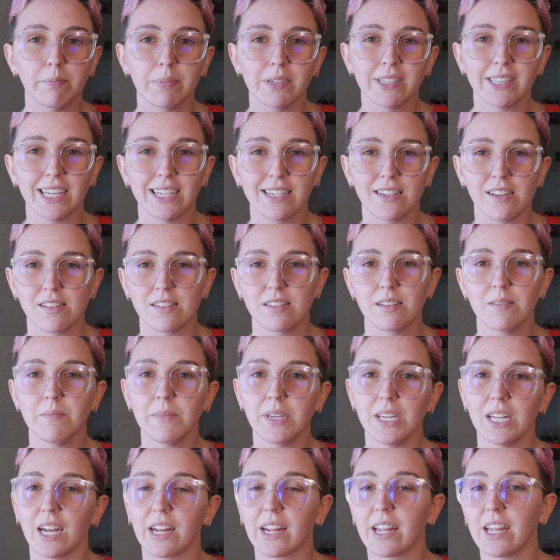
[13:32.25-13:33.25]
but that doesn't
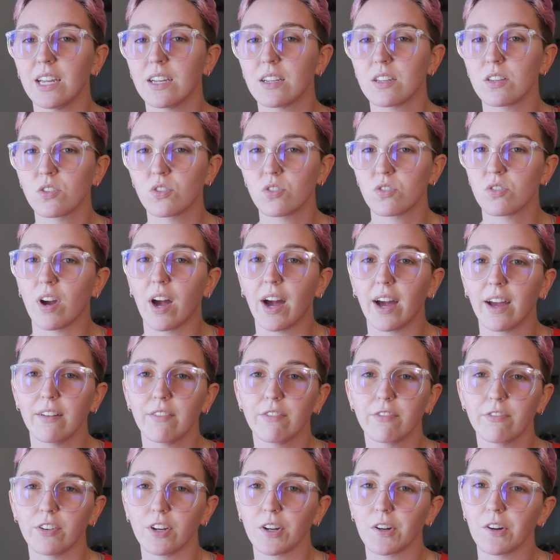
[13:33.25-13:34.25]
mean I can't
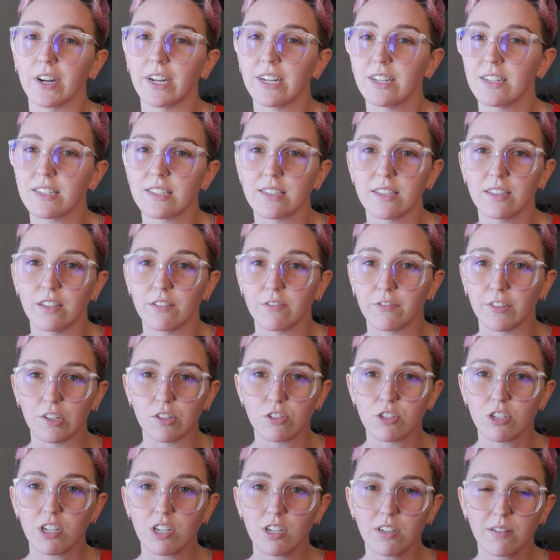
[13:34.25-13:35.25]
strive for greatness in the
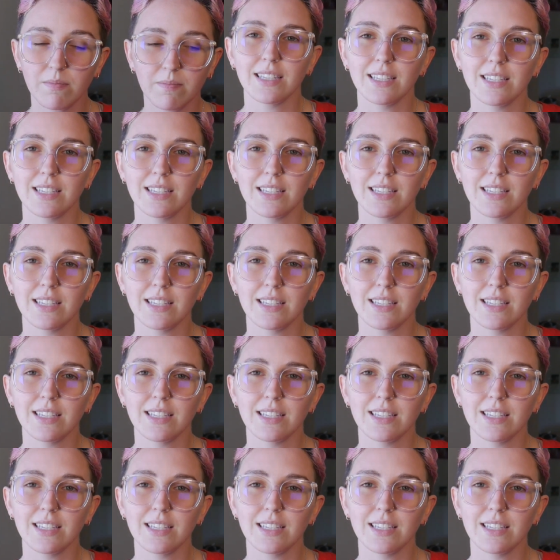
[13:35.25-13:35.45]
future.